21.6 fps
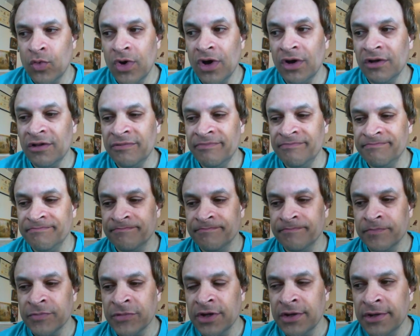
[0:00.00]

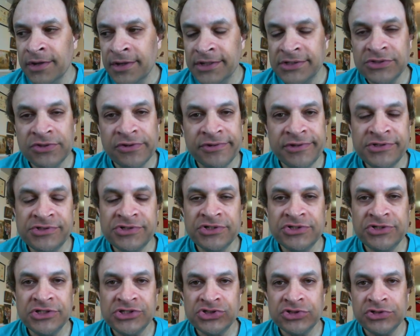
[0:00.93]
Okay, back to the
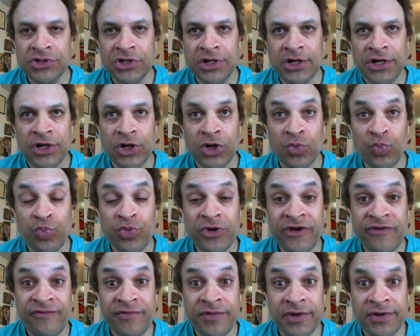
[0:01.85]
show. But
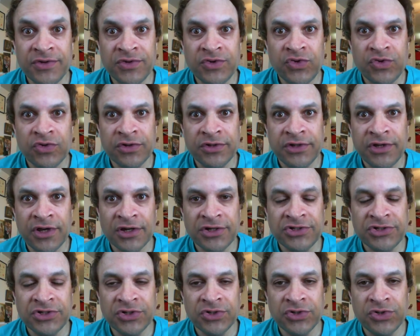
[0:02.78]
first,
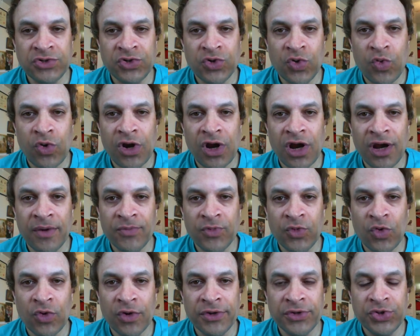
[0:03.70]
a public
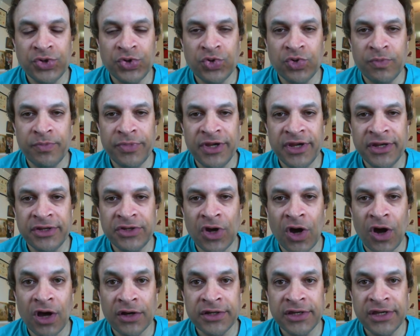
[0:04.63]
service
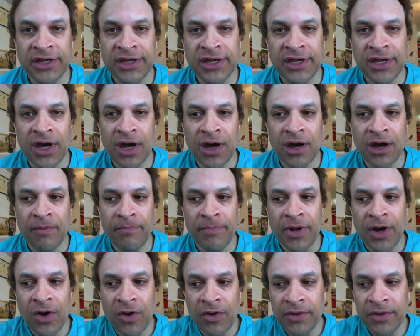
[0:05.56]
announcement.